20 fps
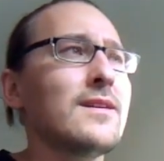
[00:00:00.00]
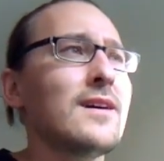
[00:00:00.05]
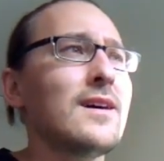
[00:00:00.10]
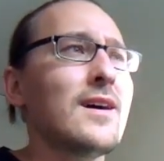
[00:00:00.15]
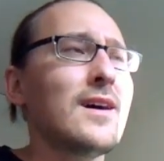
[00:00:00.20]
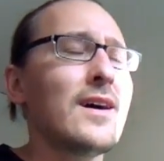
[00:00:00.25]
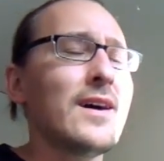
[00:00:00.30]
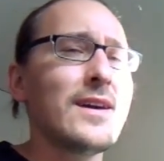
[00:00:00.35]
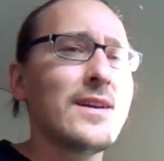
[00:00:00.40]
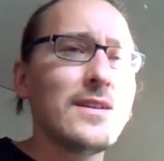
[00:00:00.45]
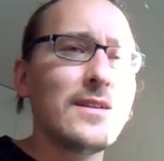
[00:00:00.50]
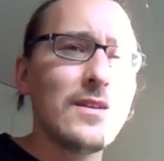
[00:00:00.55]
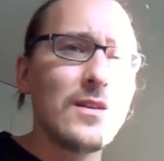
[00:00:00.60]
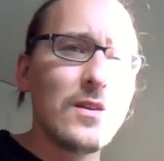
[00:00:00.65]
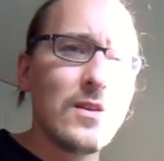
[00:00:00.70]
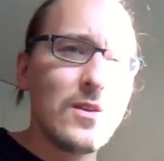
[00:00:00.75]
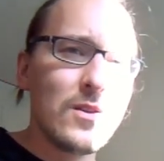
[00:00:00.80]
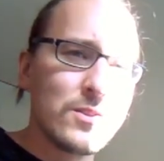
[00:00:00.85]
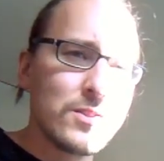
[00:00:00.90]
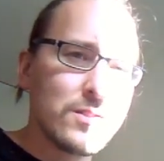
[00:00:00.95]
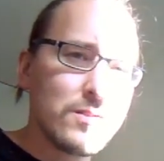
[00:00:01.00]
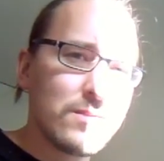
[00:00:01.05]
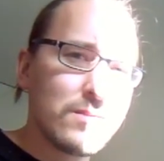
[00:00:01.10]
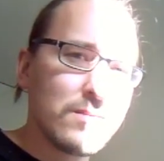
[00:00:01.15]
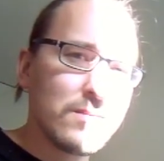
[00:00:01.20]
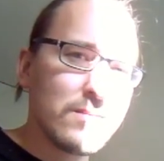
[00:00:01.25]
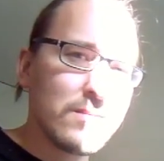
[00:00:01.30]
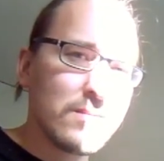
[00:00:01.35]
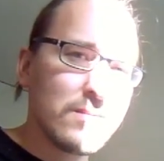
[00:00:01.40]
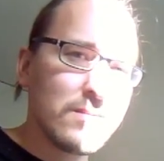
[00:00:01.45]
I lost
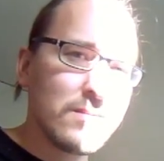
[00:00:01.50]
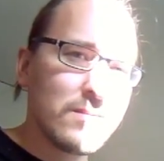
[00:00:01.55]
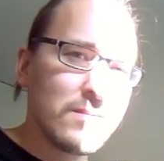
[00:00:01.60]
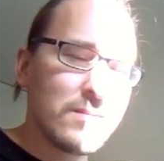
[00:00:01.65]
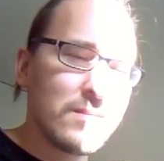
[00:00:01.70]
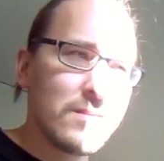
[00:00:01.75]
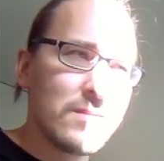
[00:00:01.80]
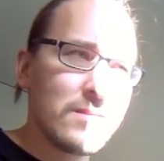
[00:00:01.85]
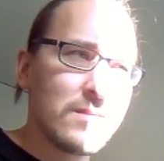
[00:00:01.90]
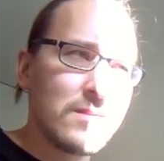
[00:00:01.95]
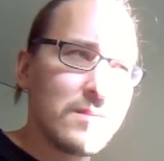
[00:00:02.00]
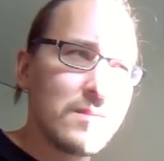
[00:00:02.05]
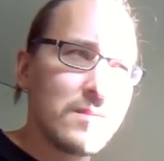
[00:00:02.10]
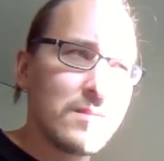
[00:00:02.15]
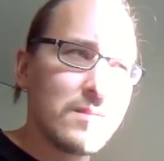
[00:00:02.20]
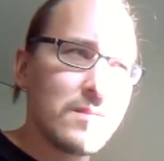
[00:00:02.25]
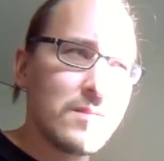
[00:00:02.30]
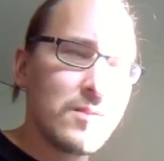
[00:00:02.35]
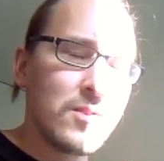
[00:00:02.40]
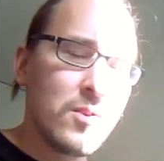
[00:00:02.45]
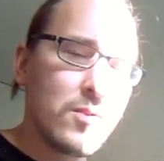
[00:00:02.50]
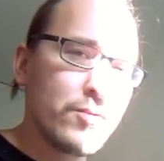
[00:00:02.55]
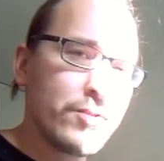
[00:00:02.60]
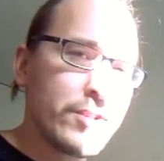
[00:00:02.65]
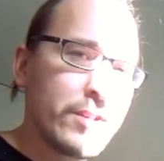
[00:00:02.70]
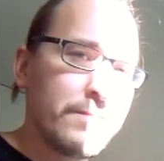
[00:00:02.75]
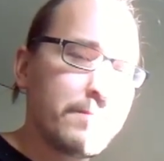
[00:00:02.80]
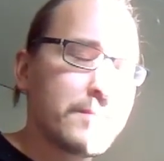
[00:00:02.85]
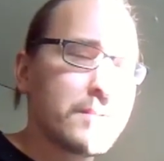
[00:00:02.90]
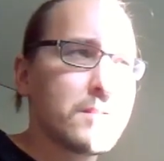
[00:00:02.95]
no
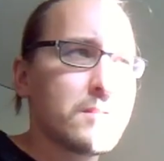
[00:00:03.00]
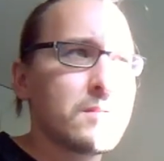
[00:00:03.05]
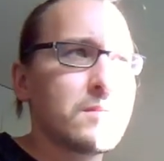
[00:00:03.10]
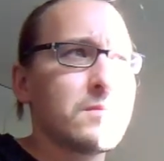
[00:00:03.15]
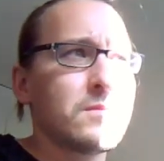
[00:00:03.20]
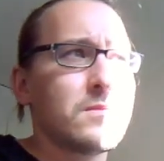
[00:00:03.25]
ships,